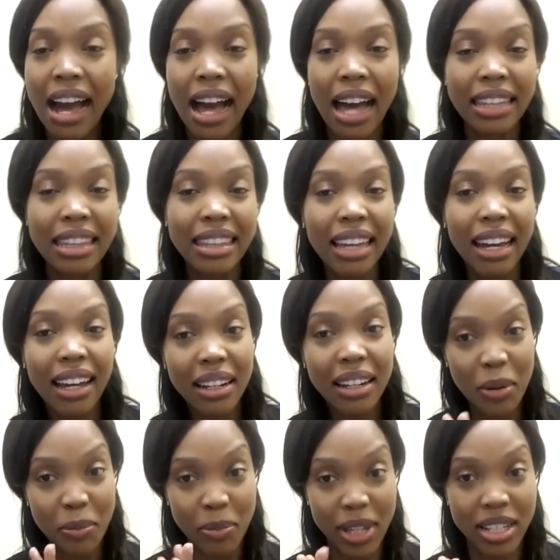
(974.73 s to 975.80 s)
That
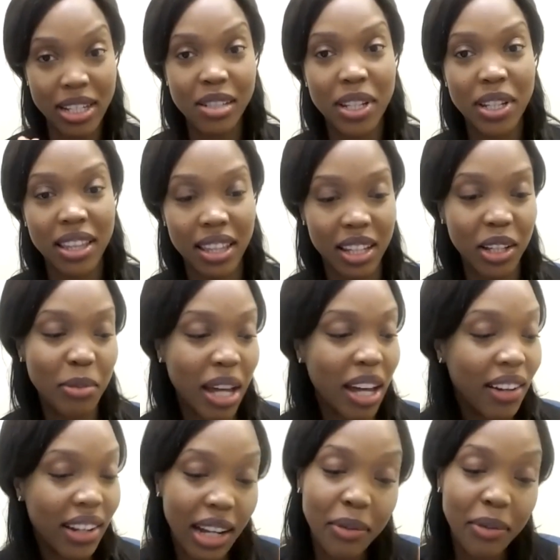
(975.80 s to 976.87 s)
makes me think
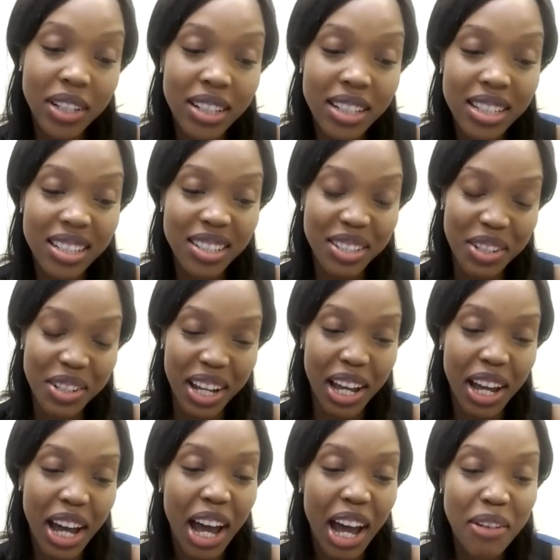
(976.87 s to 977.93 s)
about, and
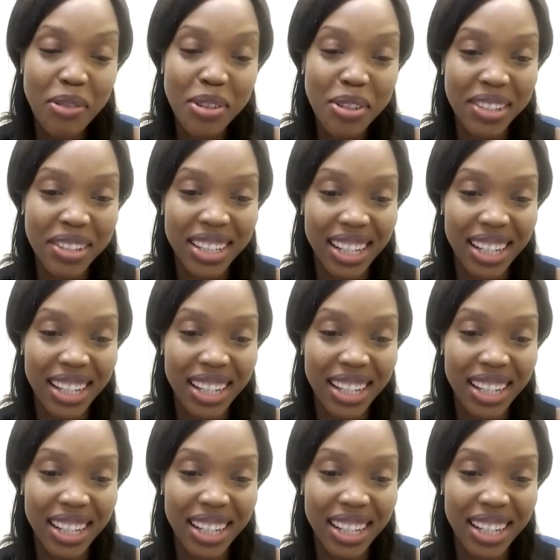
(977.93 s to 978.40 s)
I will,